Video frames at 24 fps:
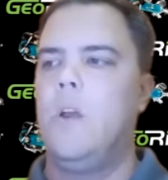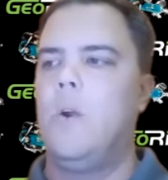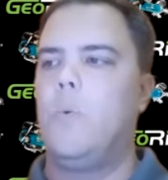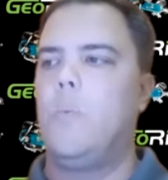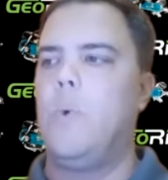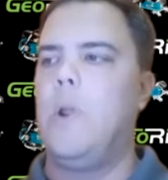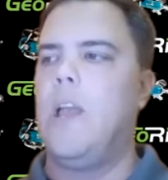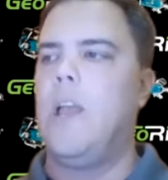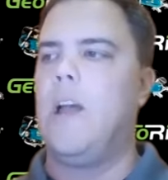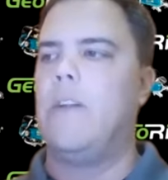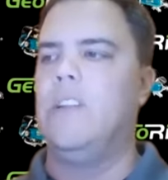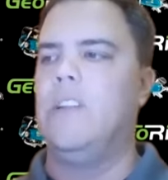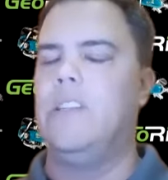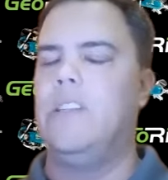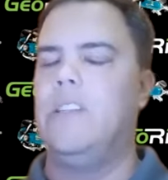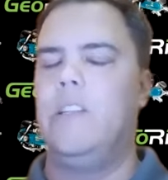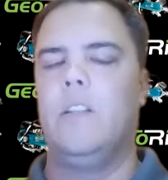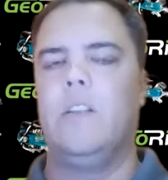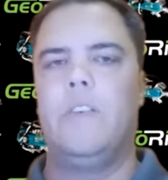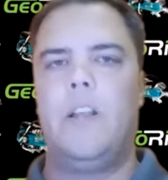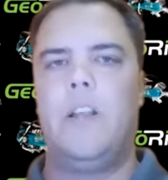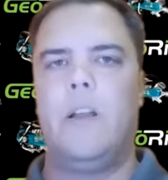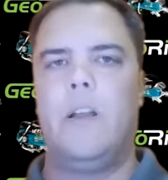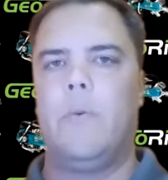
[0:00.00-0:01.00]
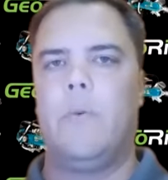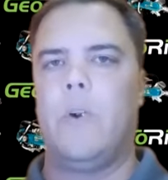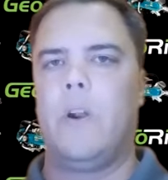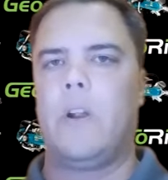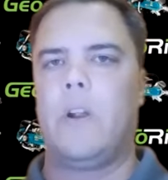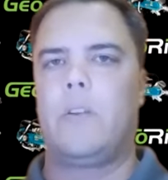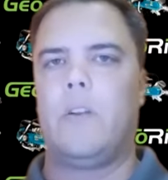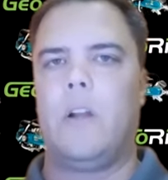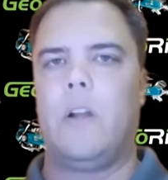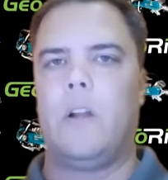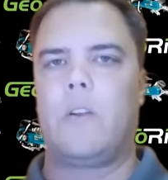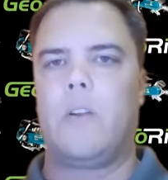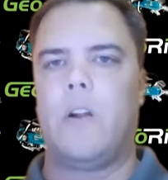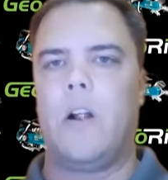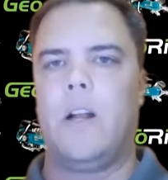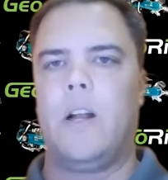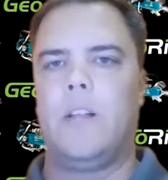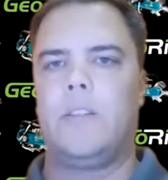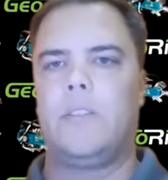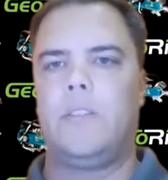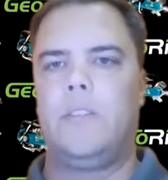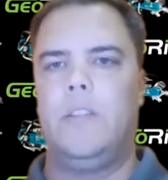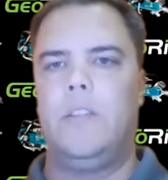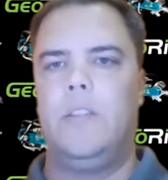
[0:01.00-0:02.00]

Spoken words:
We have a dealer network across